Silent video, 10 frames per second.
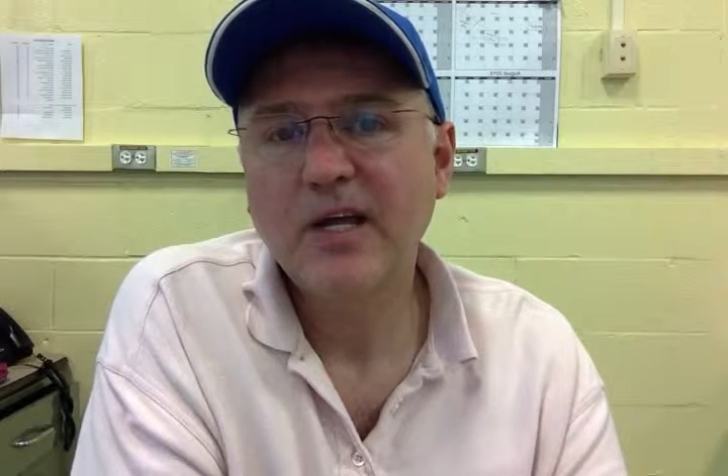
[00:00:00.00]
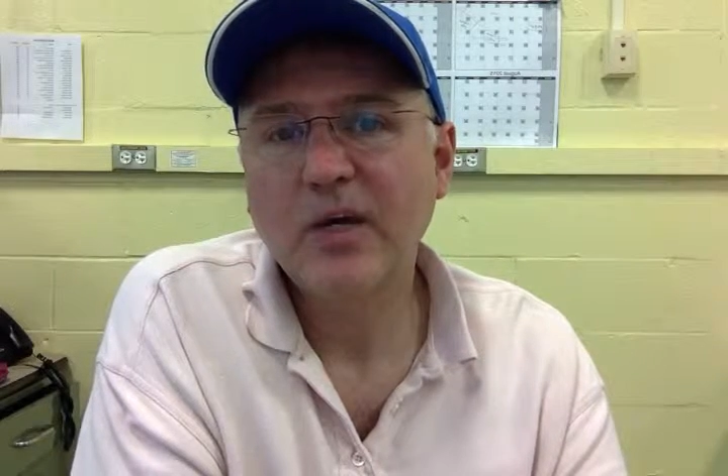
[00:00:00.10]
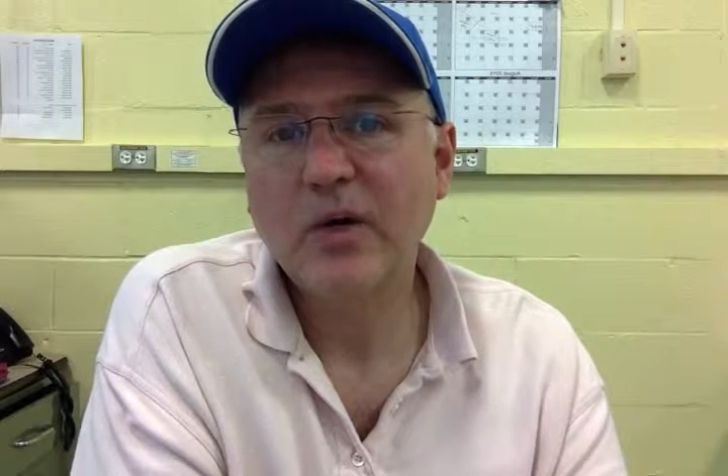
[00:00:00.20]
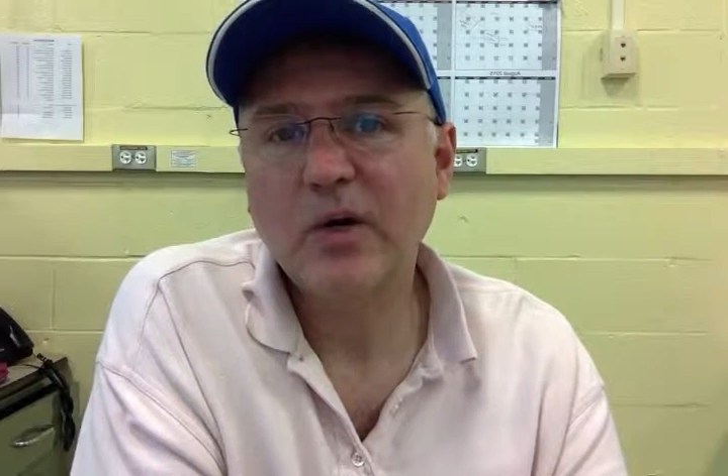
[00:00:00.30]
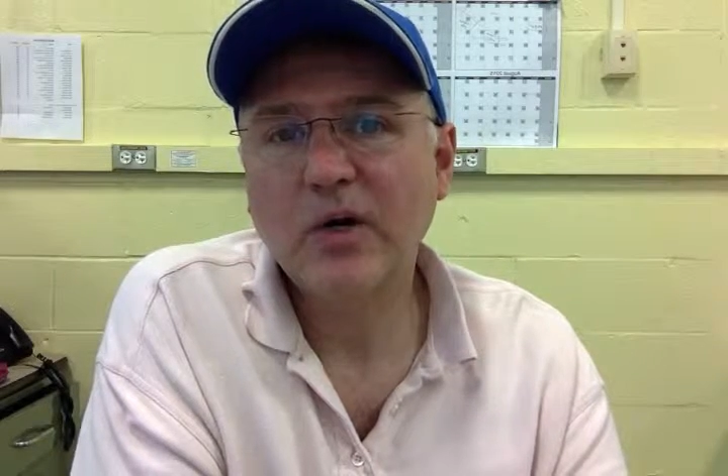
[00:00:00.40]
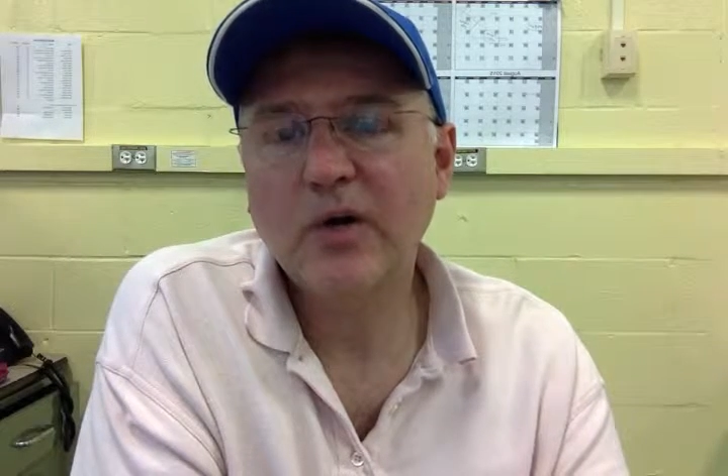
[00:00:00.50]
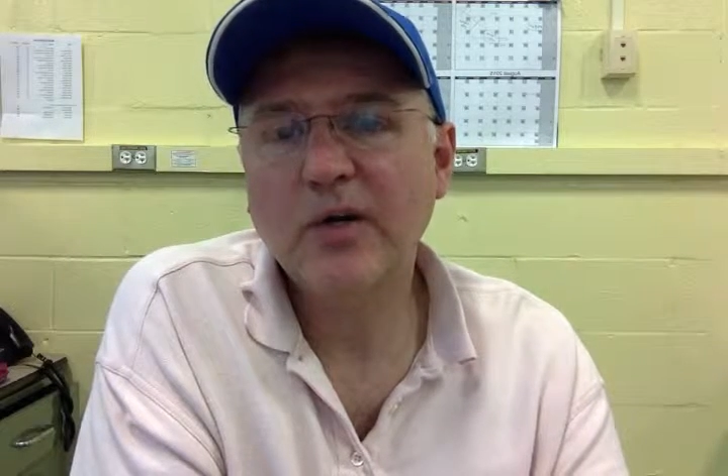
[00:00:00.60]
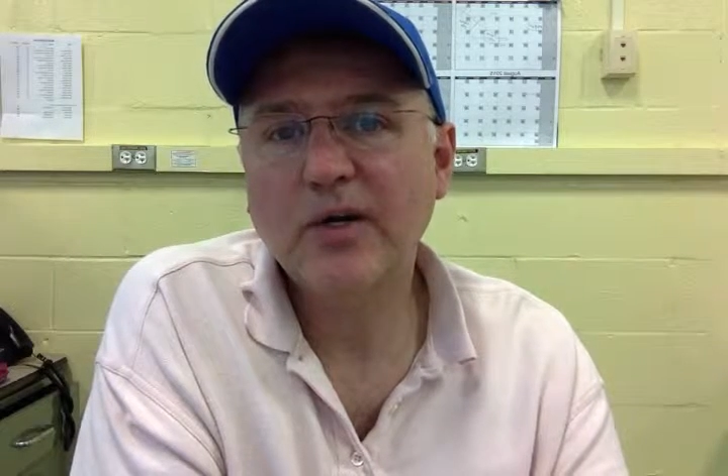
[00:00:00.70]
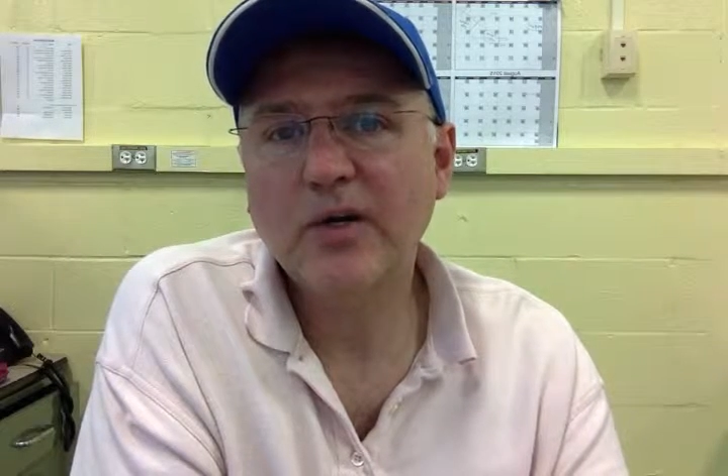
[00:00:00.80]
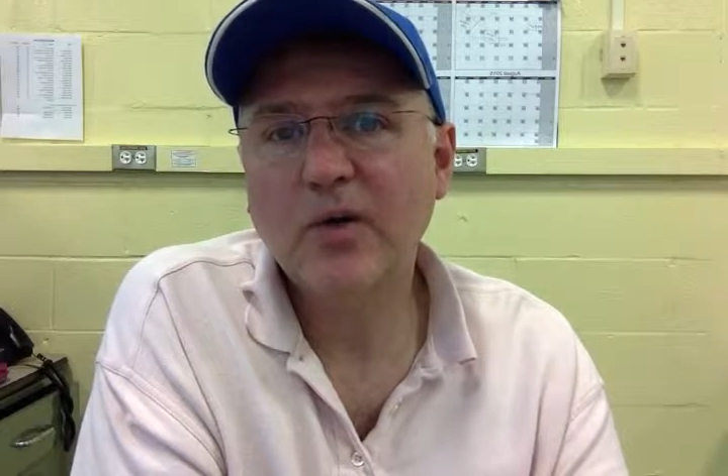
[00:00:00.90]
your
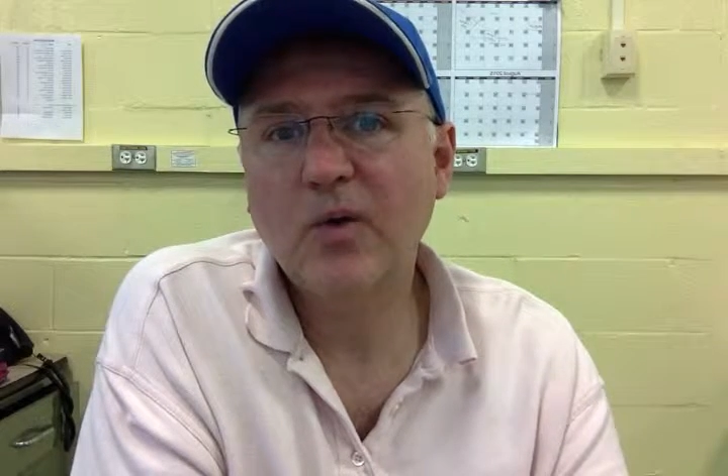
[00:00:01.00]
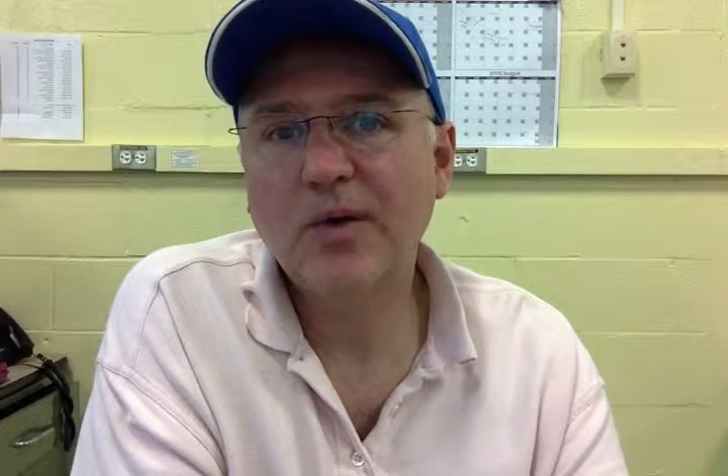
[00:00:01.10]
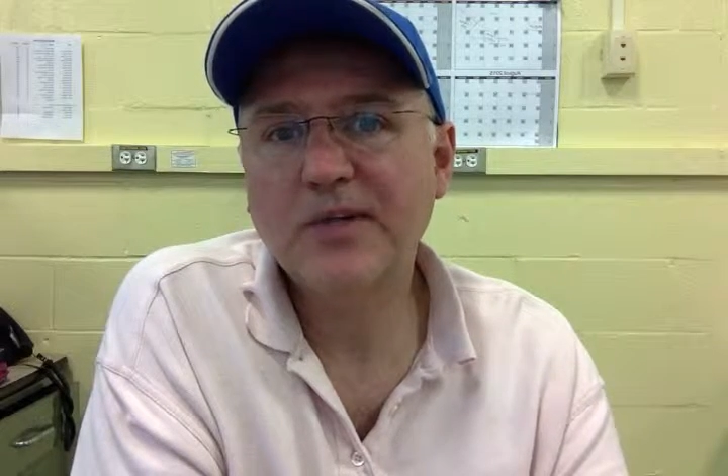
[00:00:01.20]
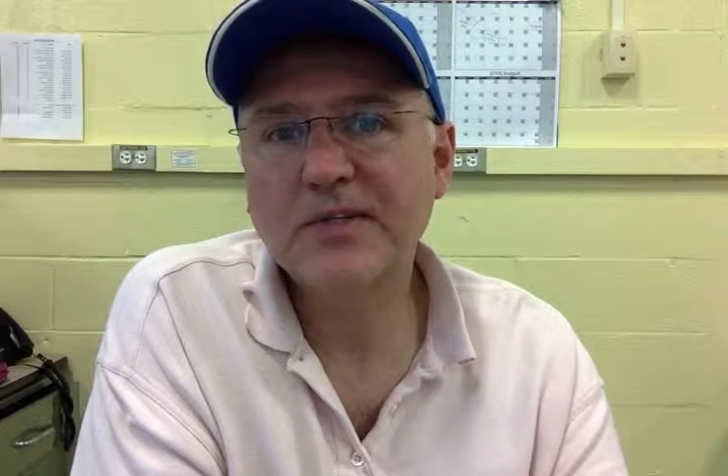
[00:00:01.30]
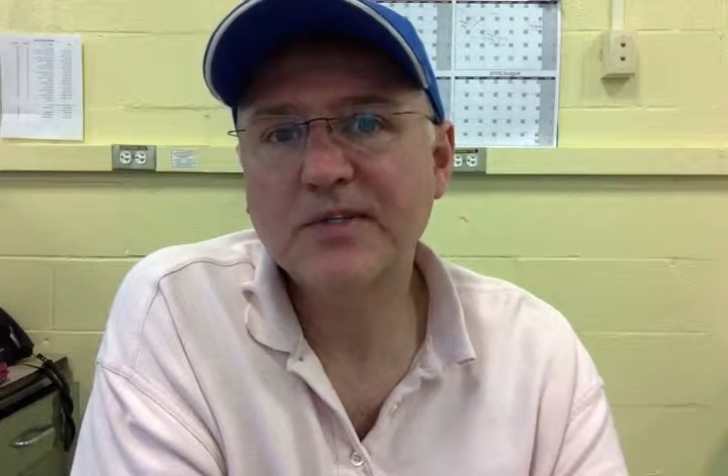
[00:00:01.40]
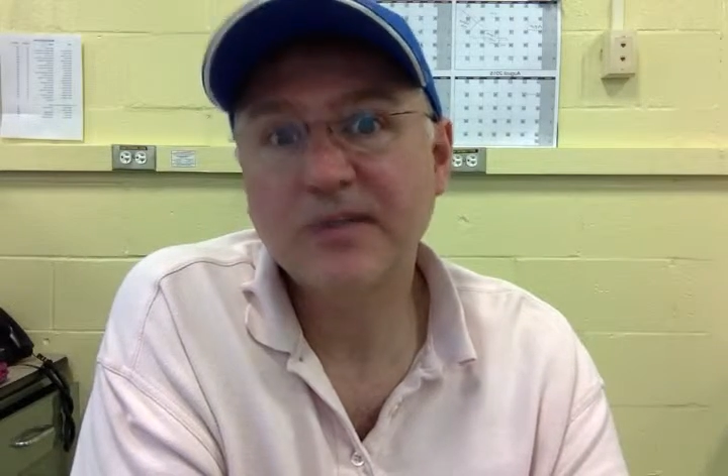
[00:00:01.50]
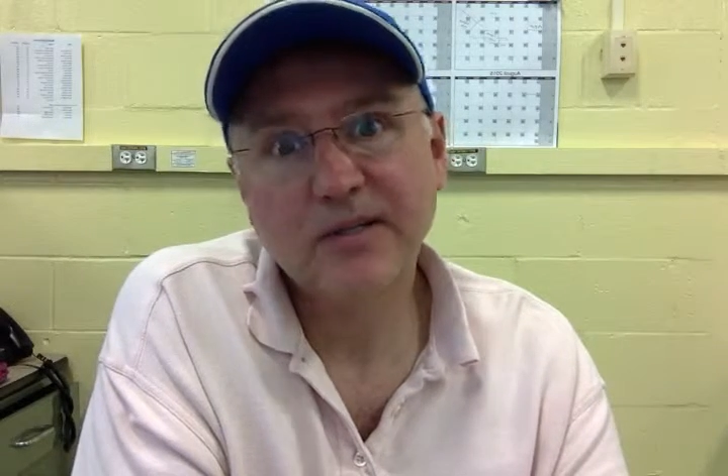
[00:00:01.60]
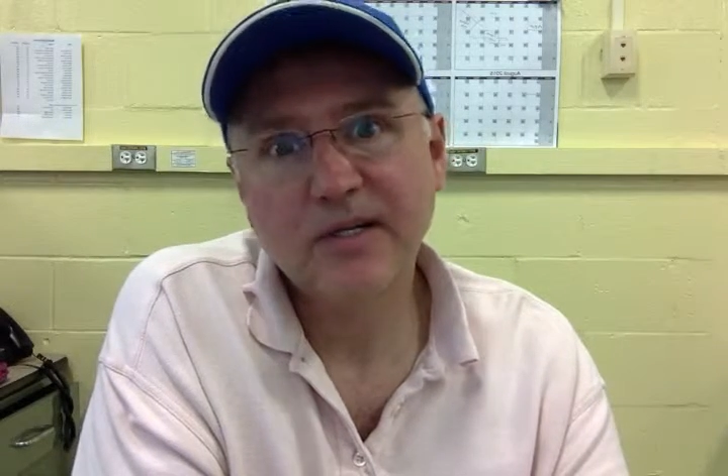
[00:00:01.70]
current course,